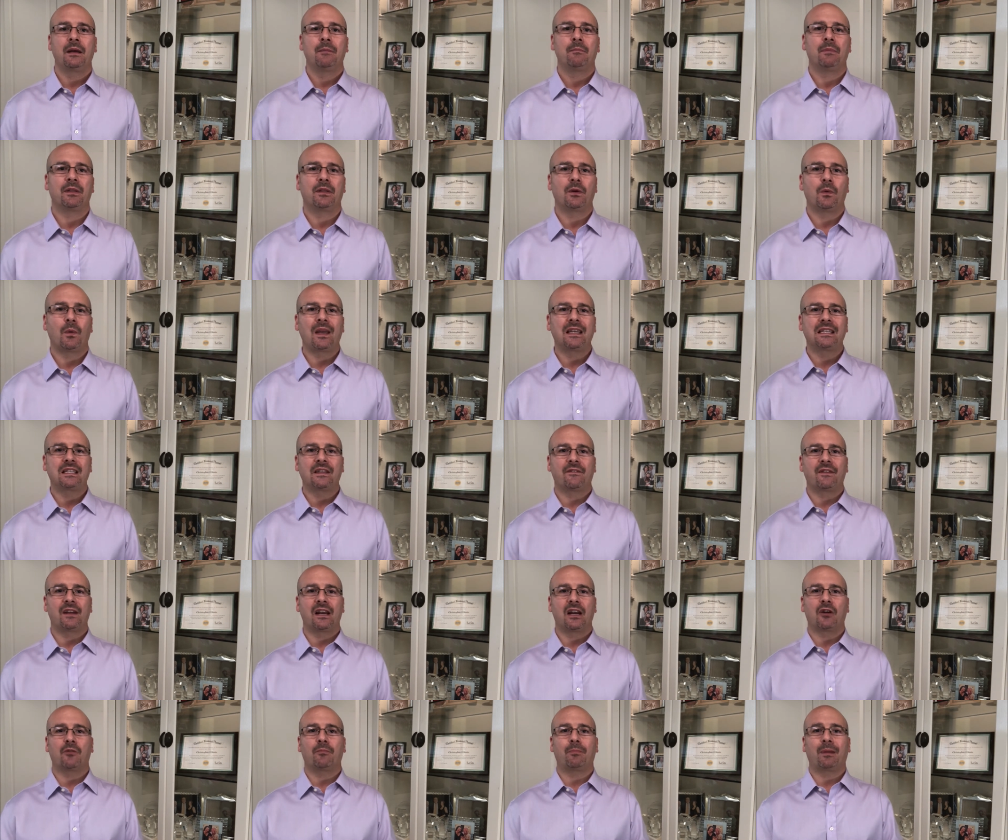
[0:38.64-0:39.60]
but the wings of
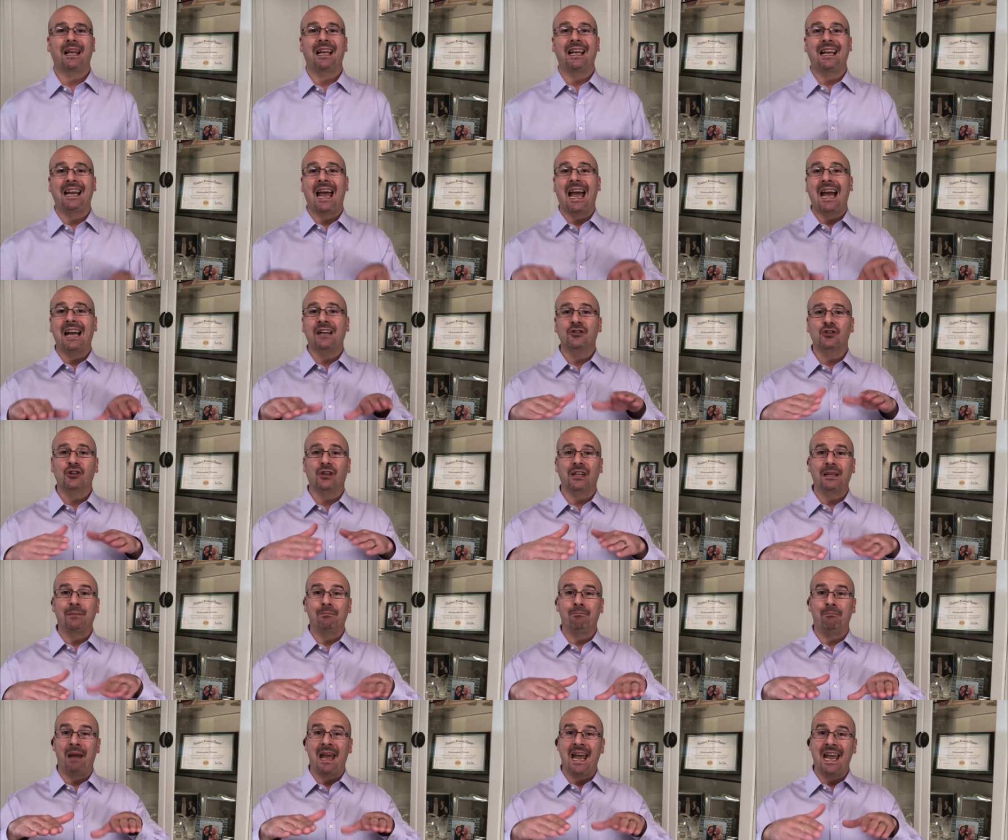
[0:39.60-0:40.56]
an airplane
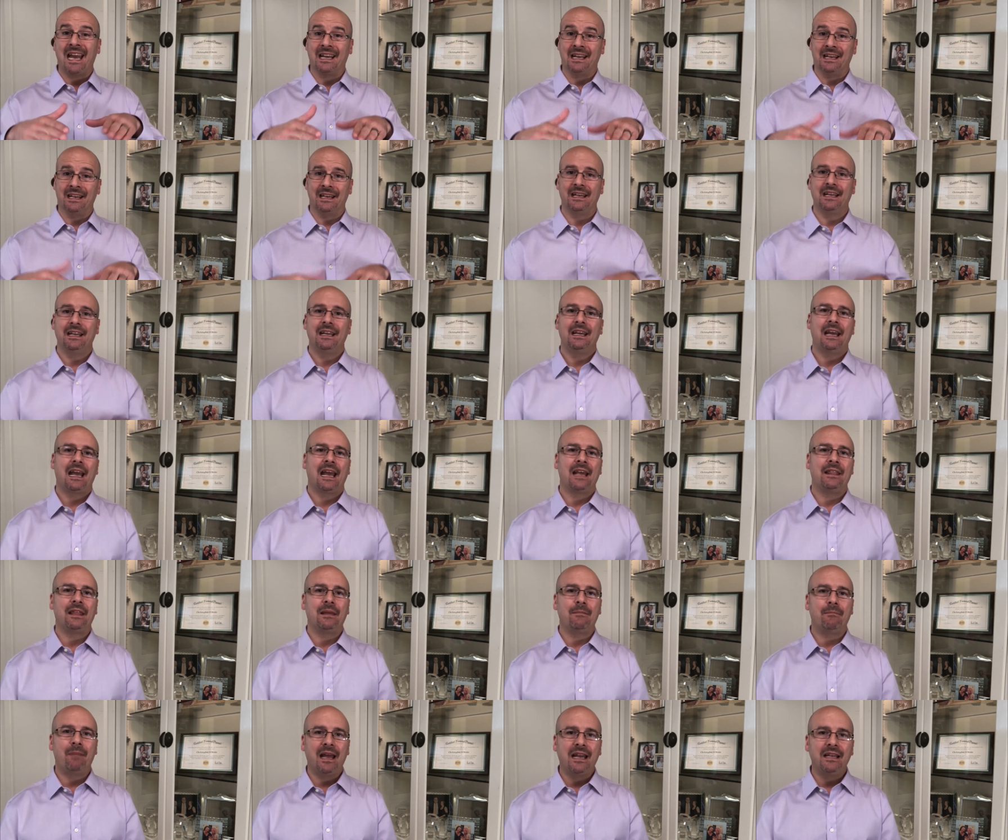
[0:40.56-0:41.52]
actually bend,
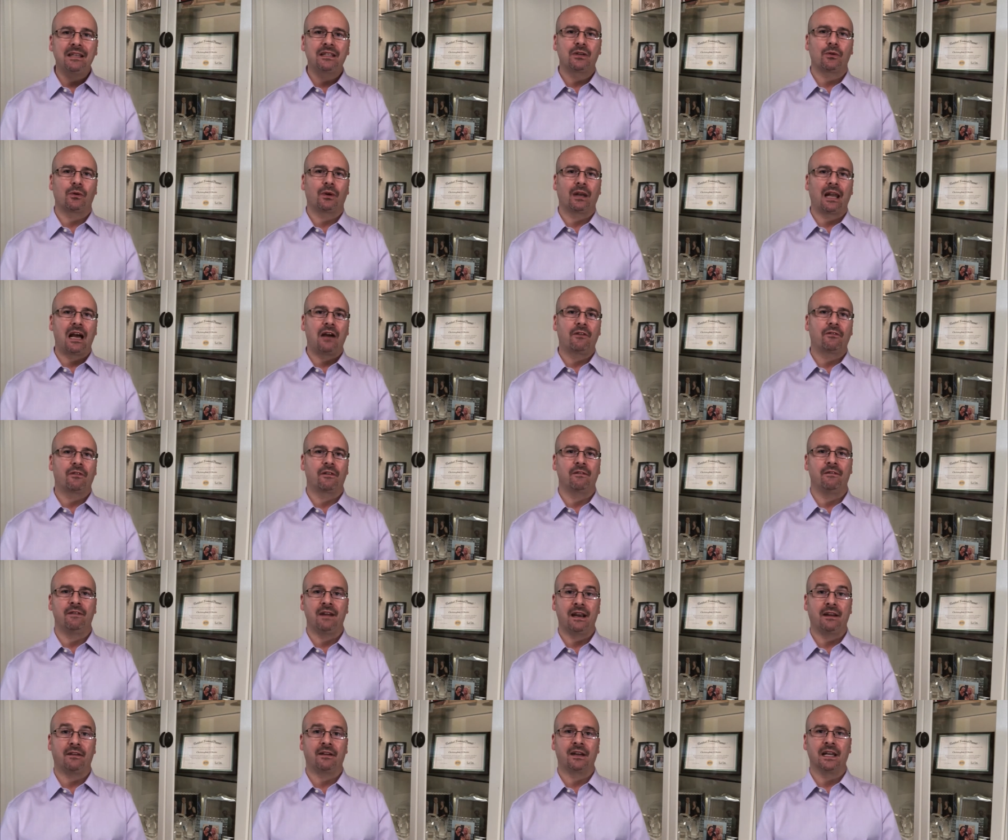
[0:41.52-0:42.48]
and they bend to allow for
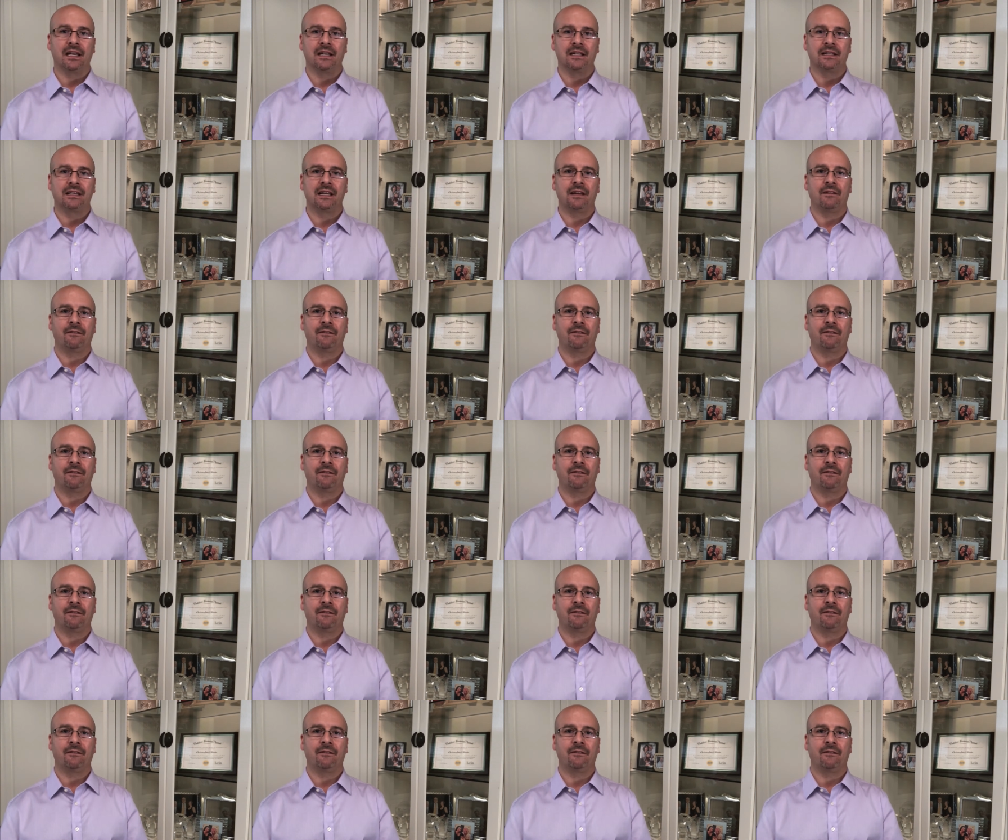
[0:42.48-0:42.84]
variance.